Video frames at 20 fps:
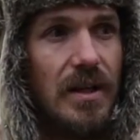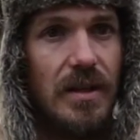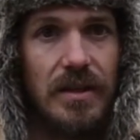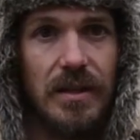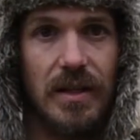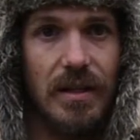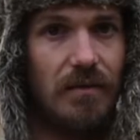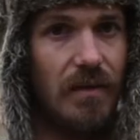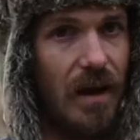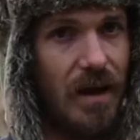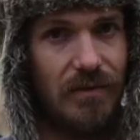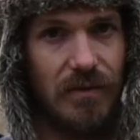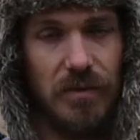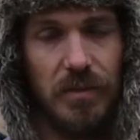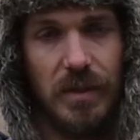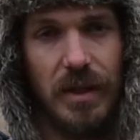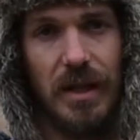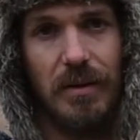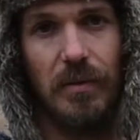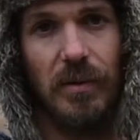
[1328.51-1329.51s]
than I've ever
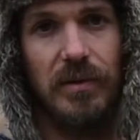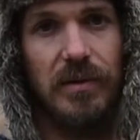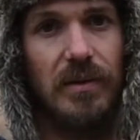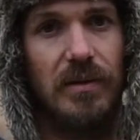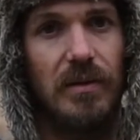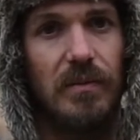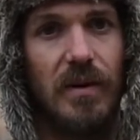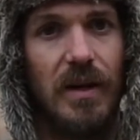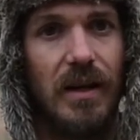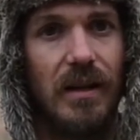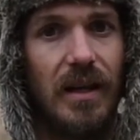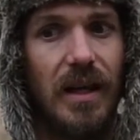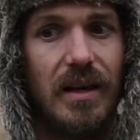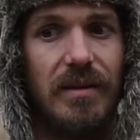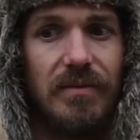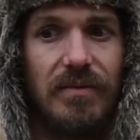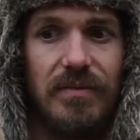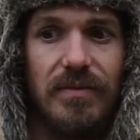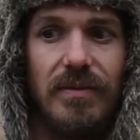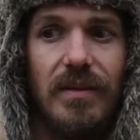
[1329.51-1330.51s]
been able to in my life.